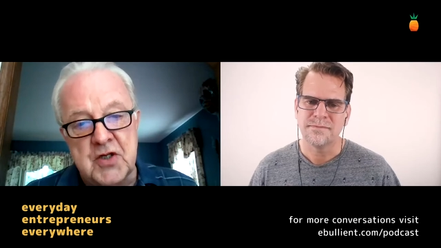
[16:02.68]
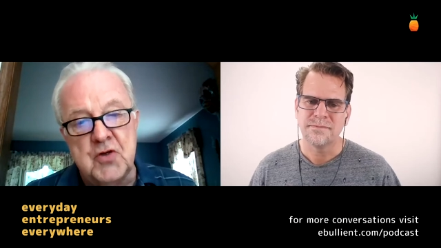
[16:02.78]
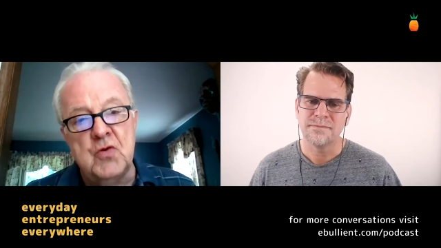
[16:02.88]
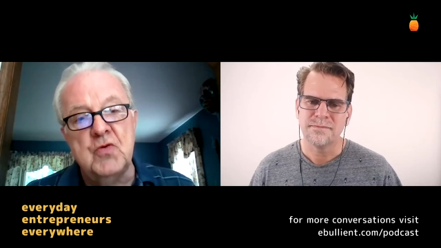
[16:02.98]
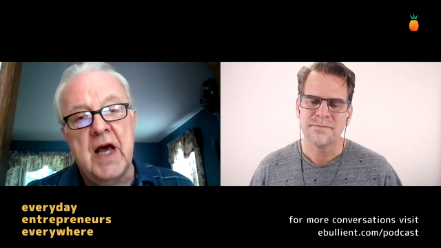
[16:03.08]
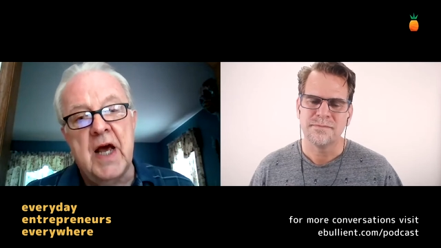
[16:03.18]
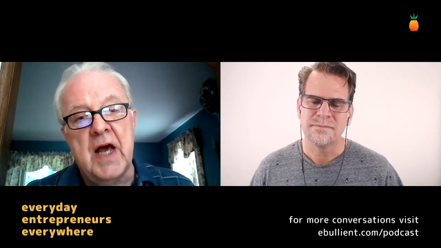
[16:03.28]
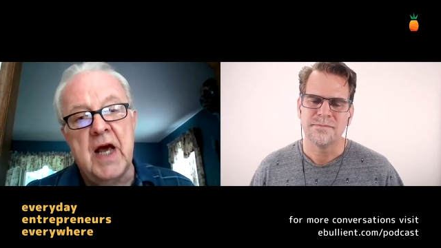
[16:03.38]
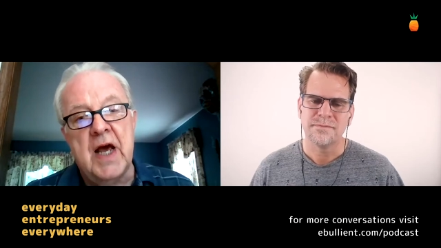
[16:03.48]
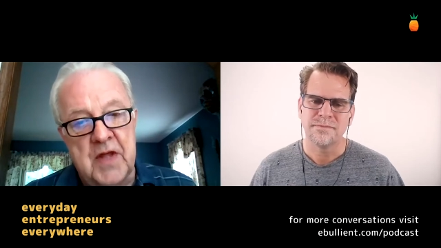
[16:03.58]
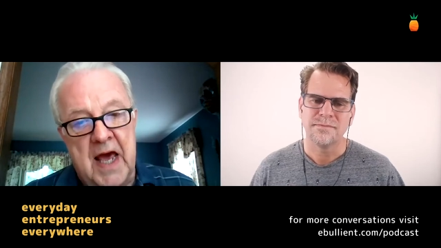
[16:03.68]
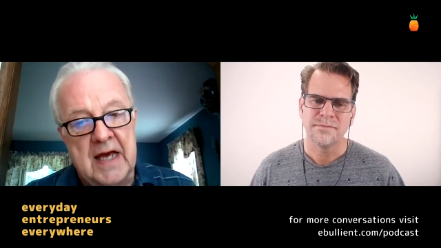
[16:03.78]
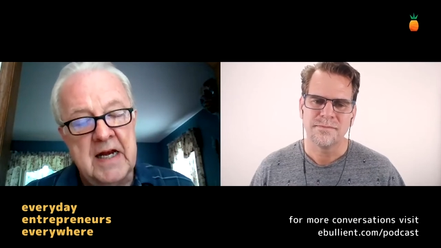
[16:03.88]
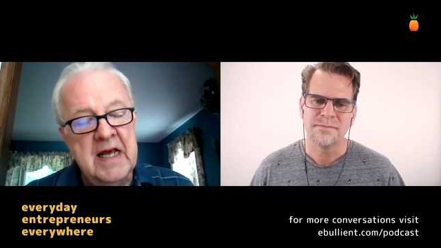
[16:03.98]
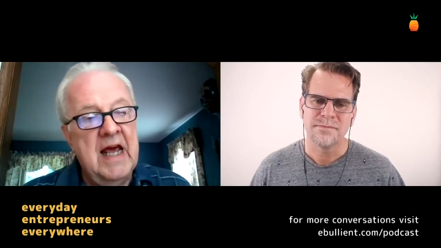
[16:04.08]
Speaker 1: do not do
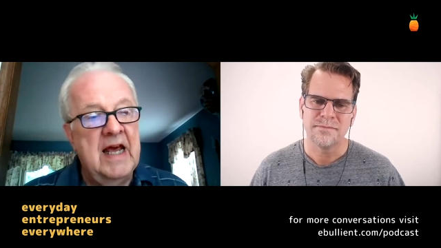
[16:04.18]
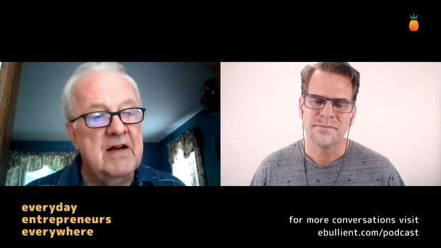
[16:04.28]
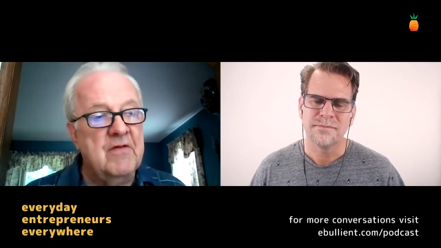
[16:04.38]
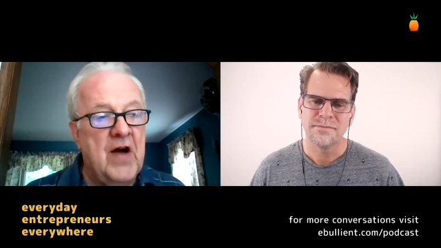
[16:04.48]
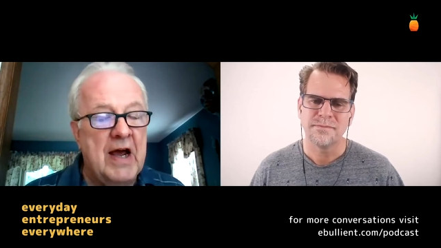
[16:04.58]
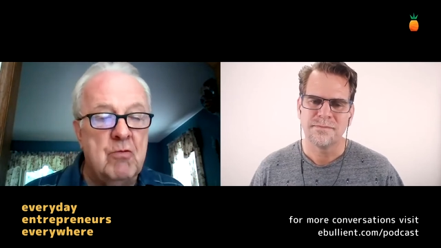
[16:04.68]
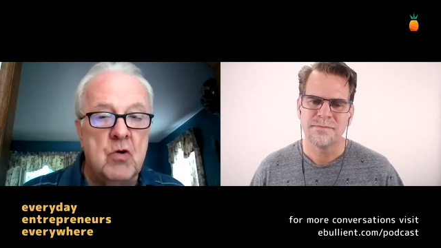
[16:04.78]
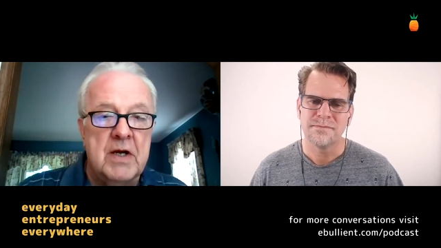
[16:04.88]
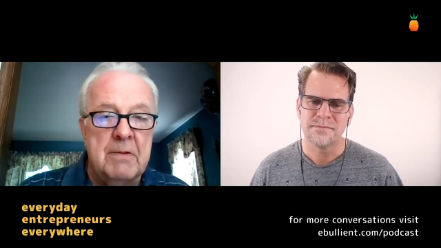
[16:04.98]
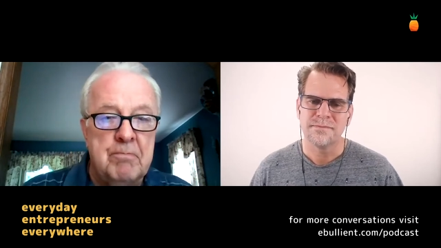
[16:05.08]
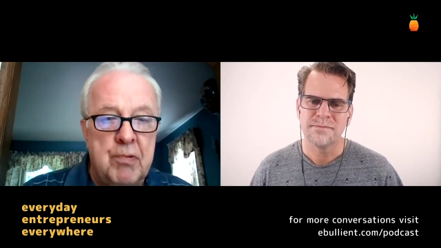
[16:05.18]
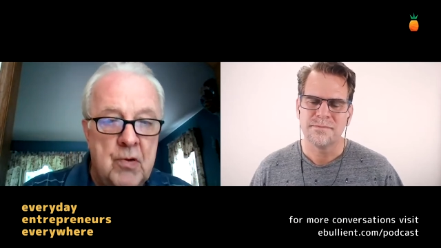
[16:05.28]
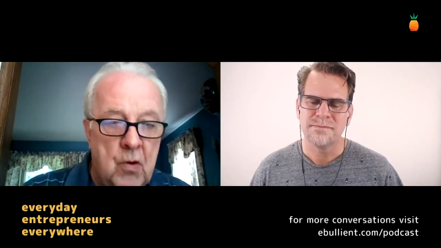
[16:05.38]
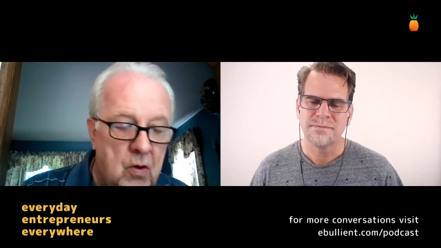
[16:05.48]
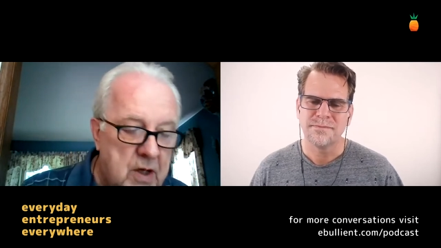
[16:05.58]
that. And if I were an
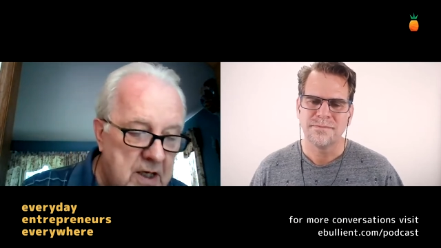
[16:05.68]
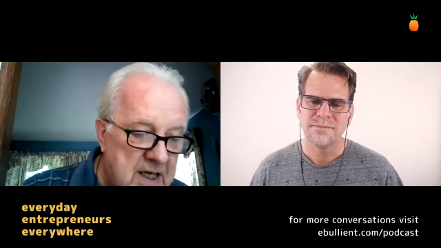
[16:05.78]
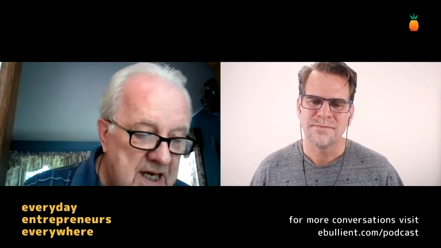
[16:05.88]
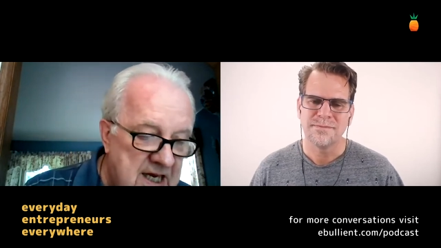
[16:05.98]
employee